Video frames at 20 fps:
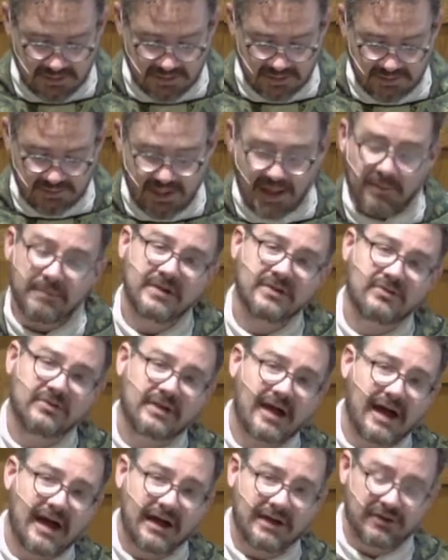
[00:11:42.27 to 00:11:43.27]
That means
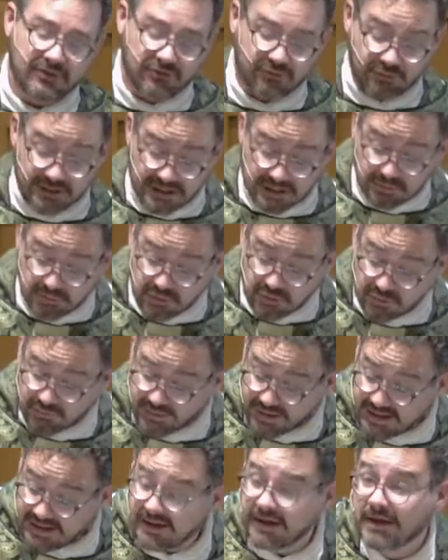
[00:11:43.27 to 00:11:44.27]
God is free to move
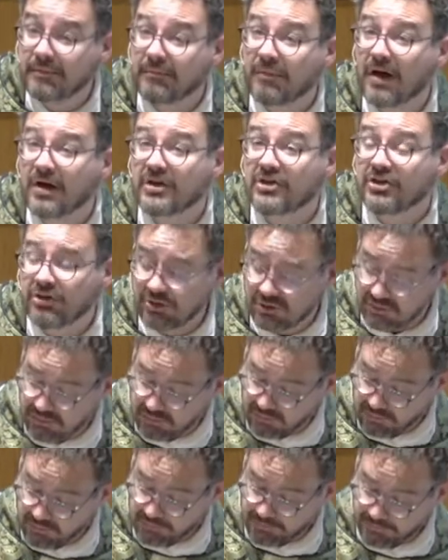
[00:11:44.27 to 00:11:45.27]
in and among
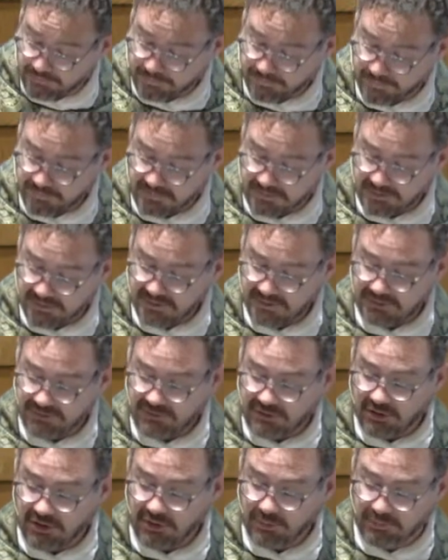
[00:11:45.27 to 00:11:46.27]
you,
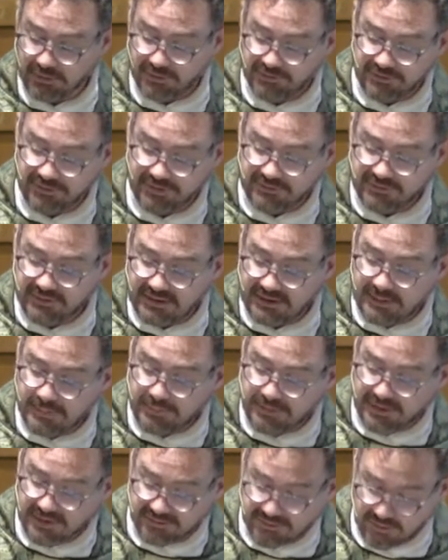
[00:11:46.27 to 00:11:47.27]
still persistently
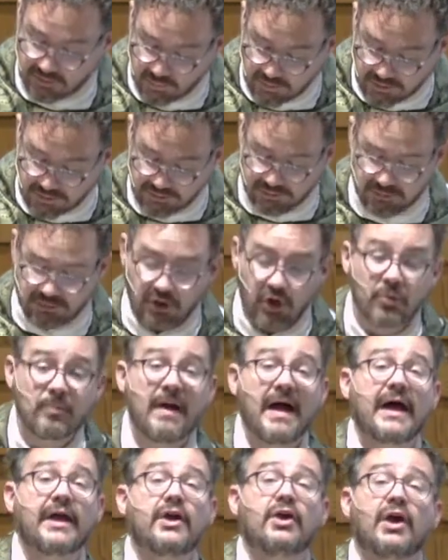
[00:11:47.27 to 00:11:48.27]
present with you, no
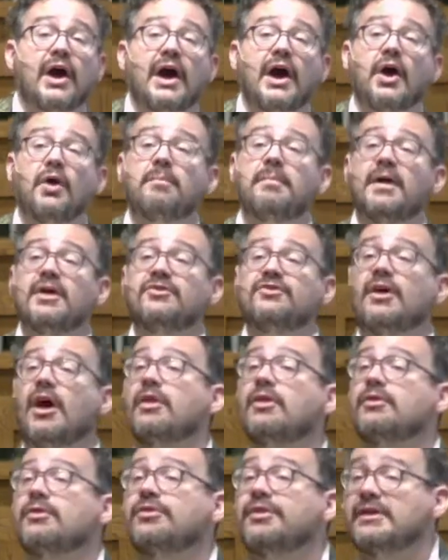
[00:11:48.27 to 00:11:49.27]
matter how much
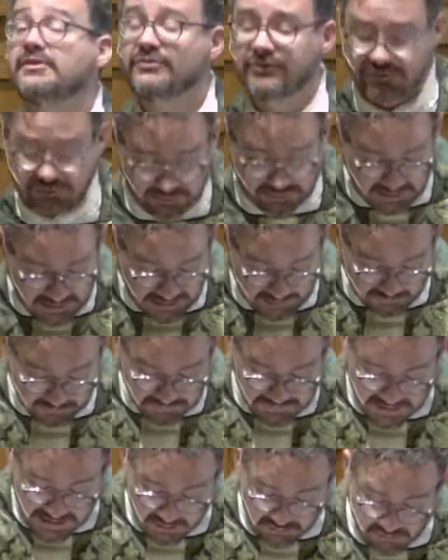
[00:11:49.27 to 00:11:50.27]
other things in your life
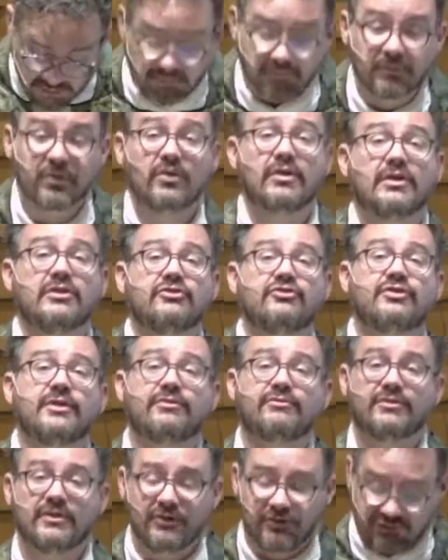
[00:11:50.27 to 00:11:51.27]
may crumble and
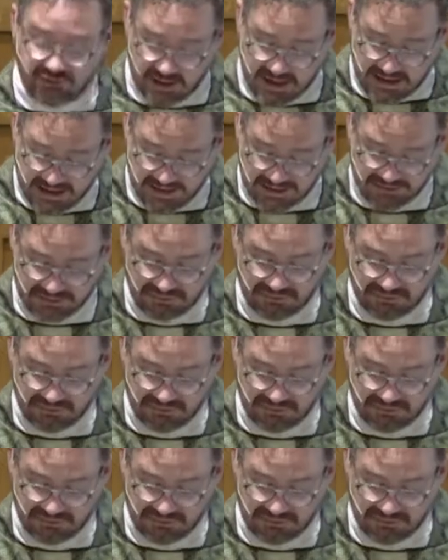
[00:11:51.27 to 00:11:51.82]
shift and change.